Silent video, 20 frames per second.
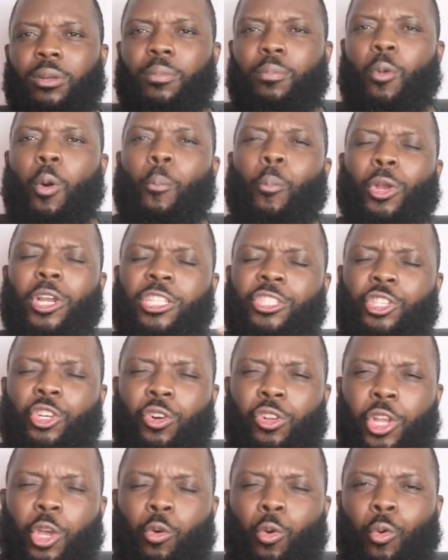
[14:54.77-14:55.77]
more
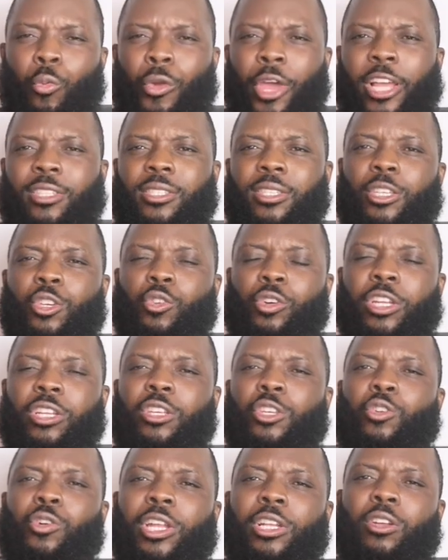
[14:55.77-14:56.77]
politically correct. You
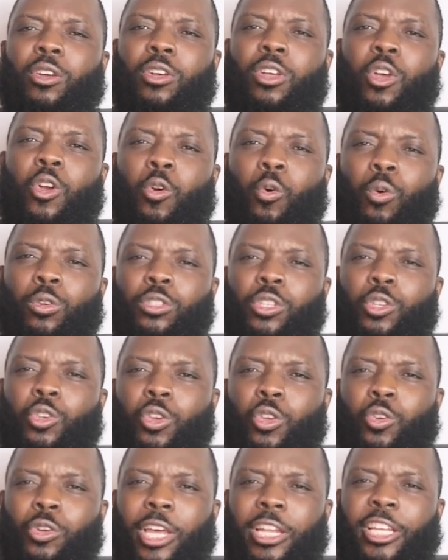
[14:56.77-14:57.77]
can
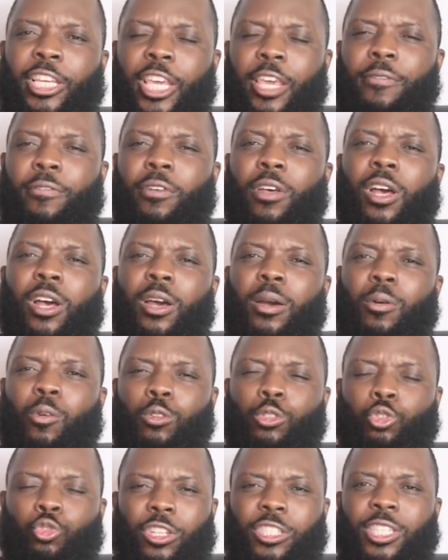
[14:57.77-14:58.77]
give
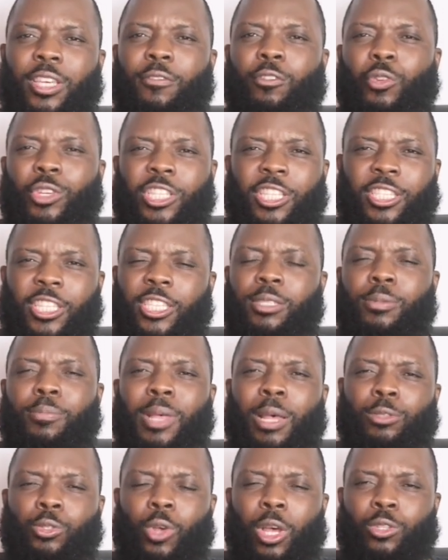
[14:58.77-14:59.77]
constructive
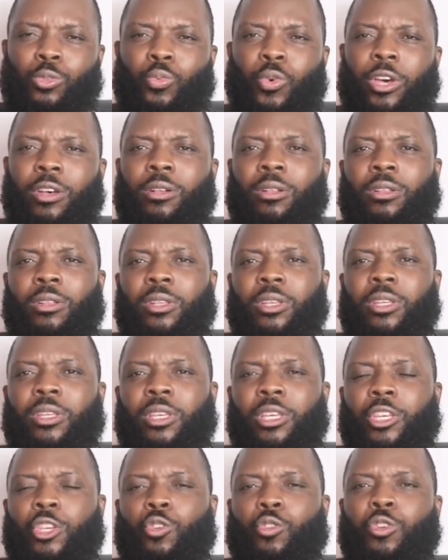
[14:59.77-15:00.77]
criticism as well.
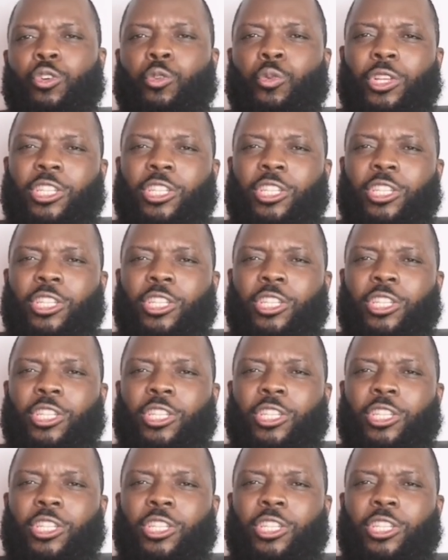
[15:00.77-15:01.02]
You can